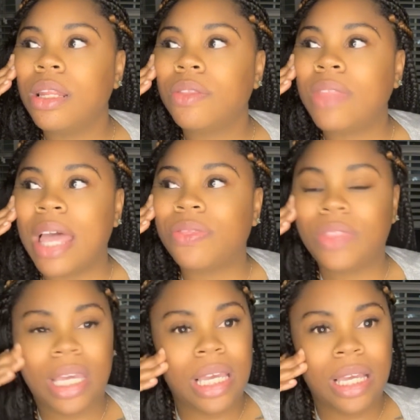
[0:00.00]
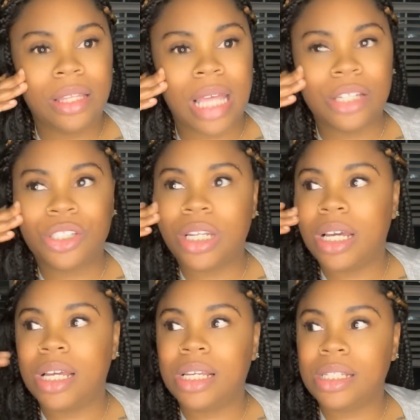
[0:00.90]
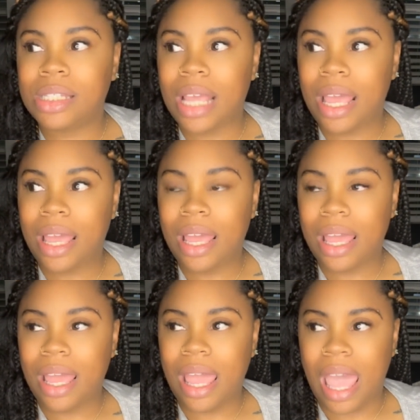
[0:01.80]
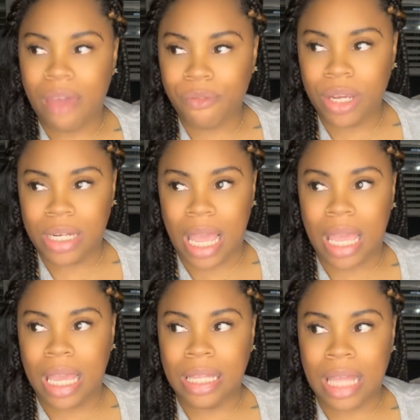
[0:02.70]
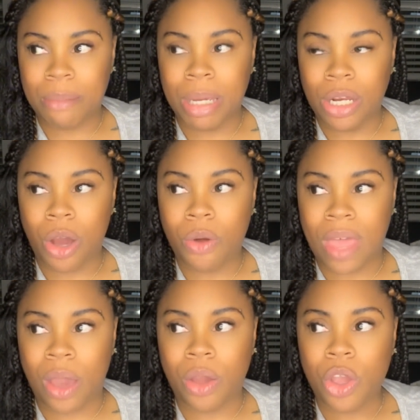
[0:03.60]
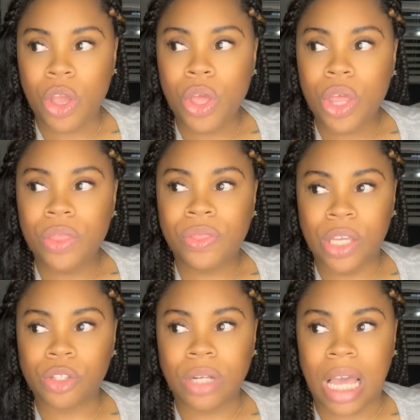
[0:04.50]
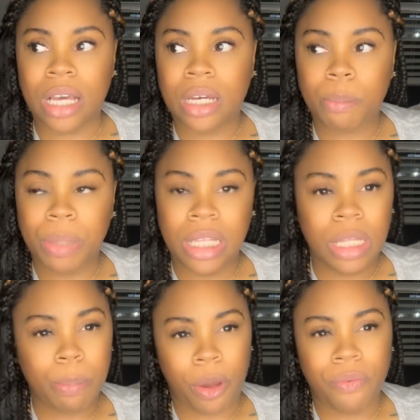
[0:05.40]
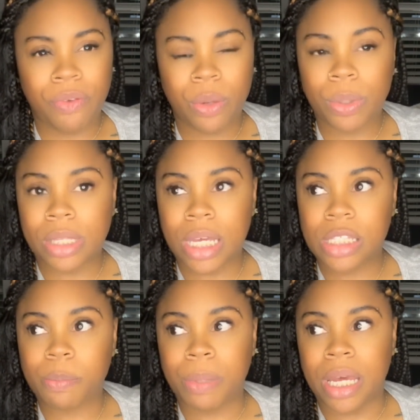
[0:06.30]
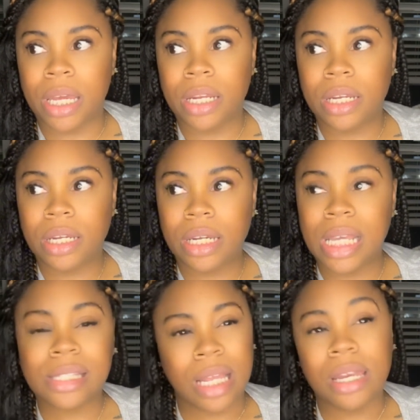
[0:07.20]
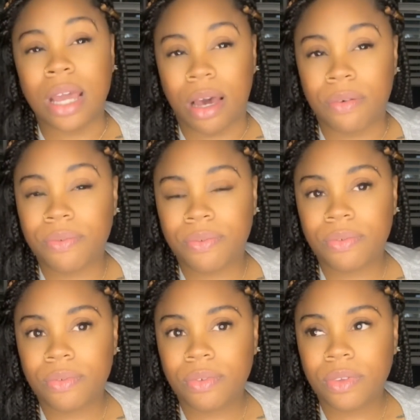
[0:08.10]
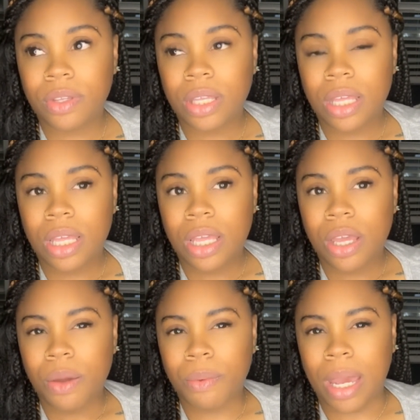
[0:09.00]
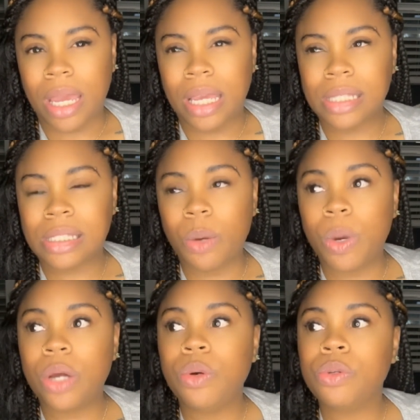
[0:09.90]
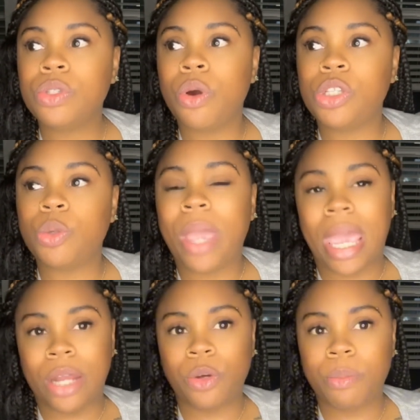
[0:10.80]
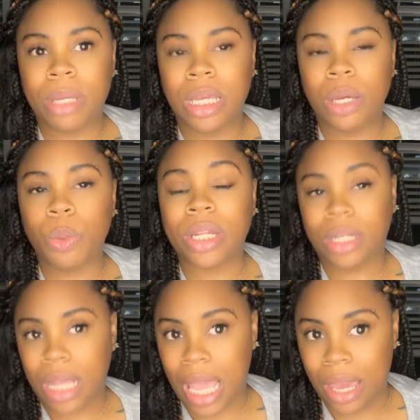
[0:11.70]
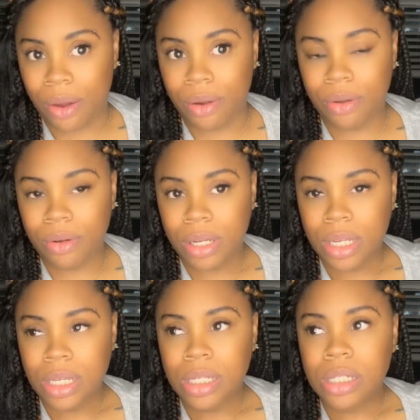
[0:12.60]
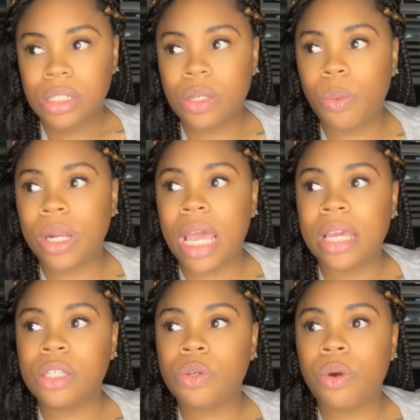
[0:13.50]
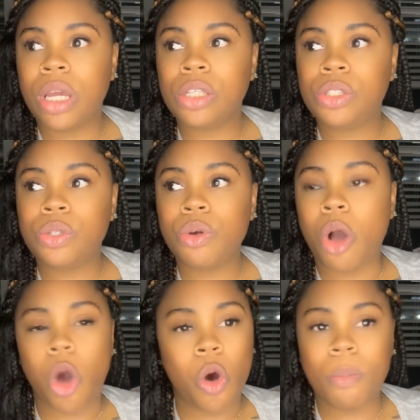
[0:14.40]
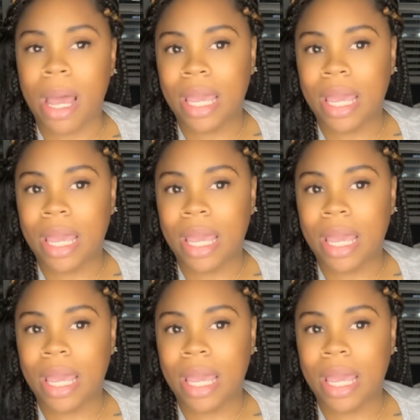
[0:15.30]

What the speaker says: that thing that just every day let me know that things are not completely perfect with us, but it's enough, right? Someone who's going to handle me with care. Someone that is going to hold my